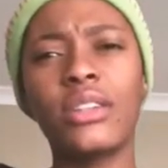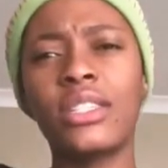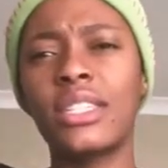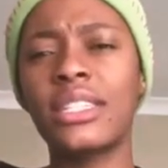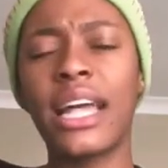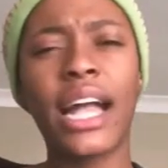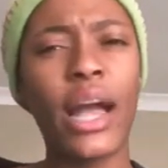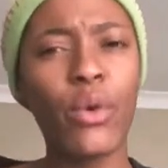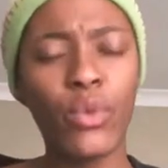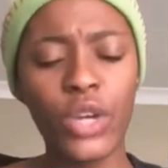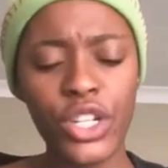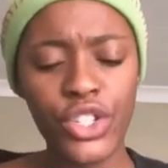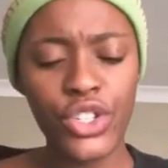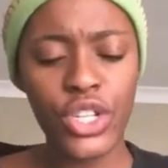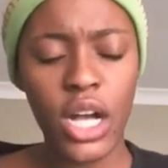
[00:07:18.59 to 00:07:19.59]
I was just like, I
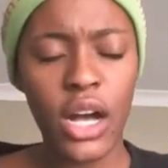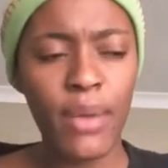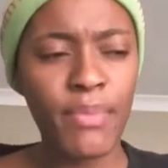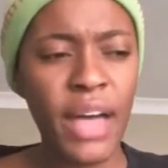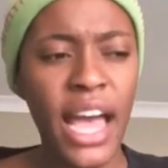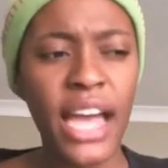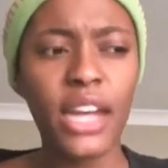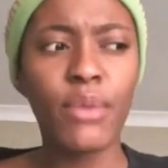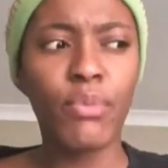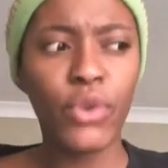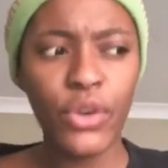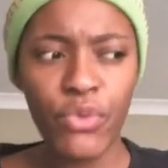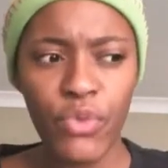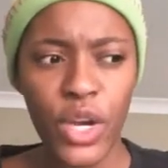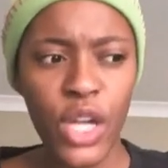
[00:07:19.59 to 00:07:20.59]
wish I had a
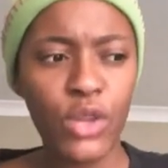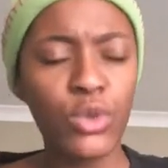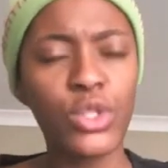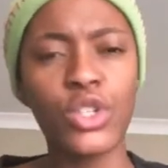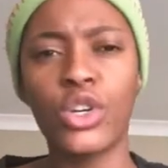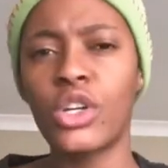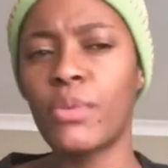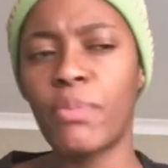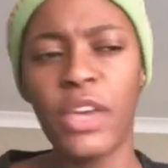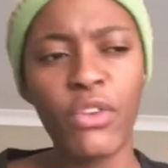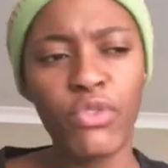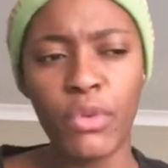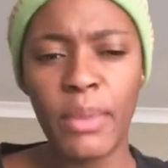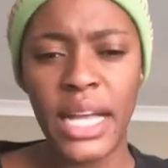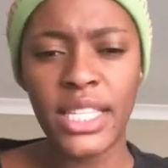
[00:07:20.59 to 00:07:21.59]
boyfriend who was gonna
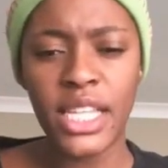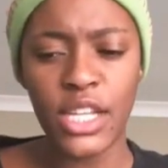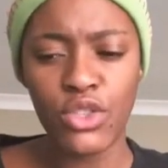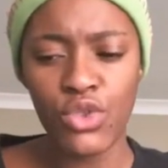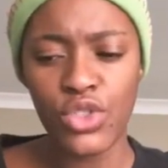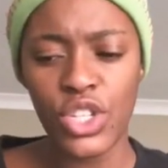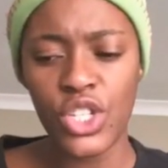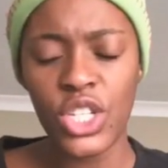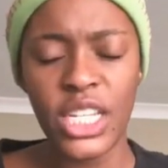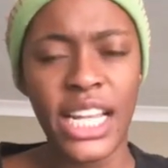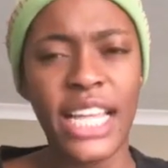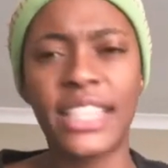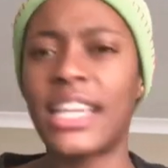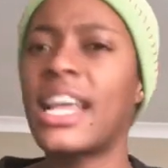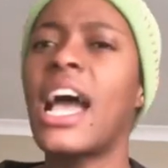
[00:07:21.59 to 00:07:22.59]
pay for my tattoos and shit
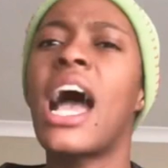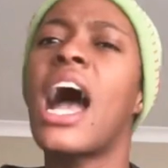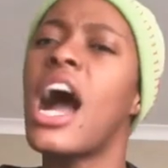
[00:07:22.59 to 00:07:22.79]
like that.